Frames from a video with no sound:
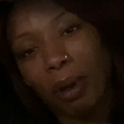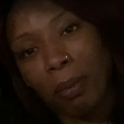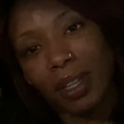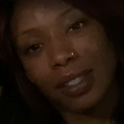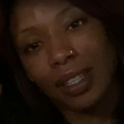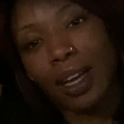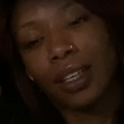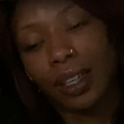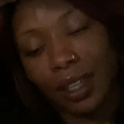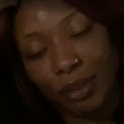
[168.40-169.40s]
my mother's like,
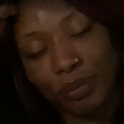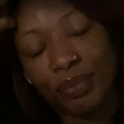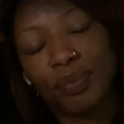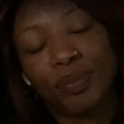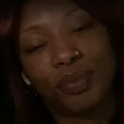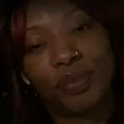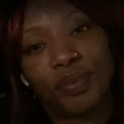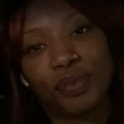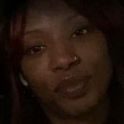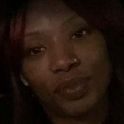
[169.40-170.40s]
yeah,
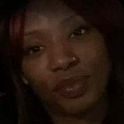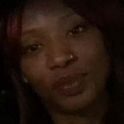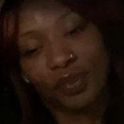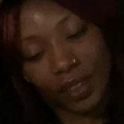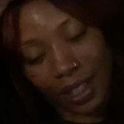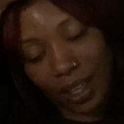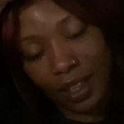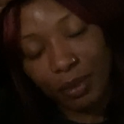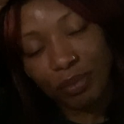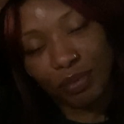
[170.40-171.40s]

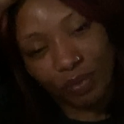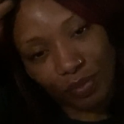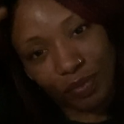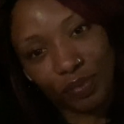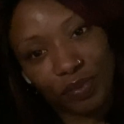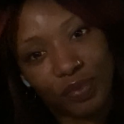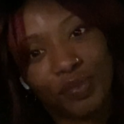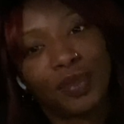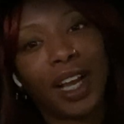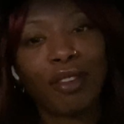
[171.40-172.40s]
yeah,
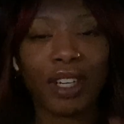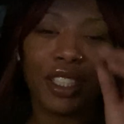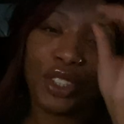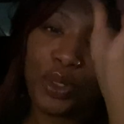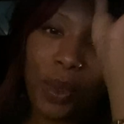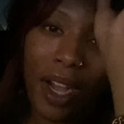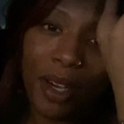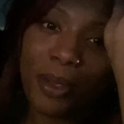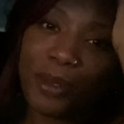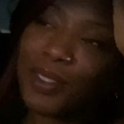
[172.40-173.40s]
I raised you
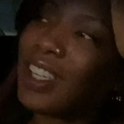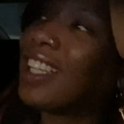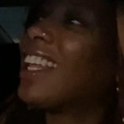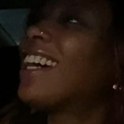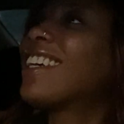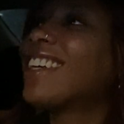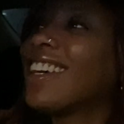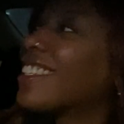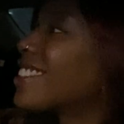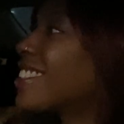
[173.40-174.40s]
well. And I'm like,
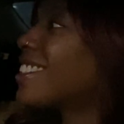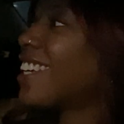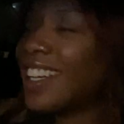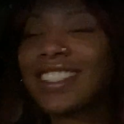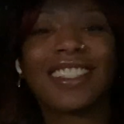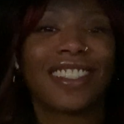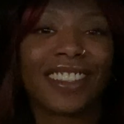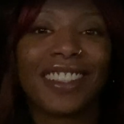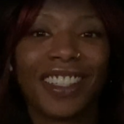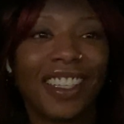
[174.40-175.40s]
yes,
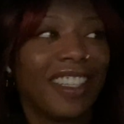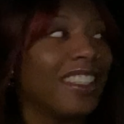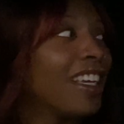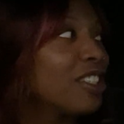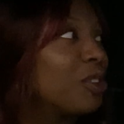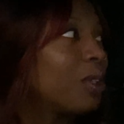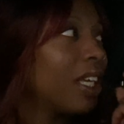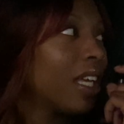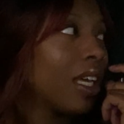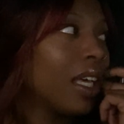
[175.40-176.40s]
you
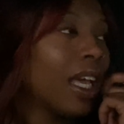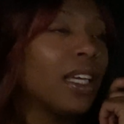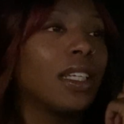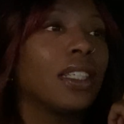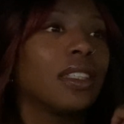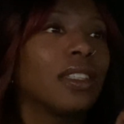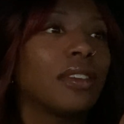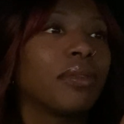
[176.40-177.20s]
did. And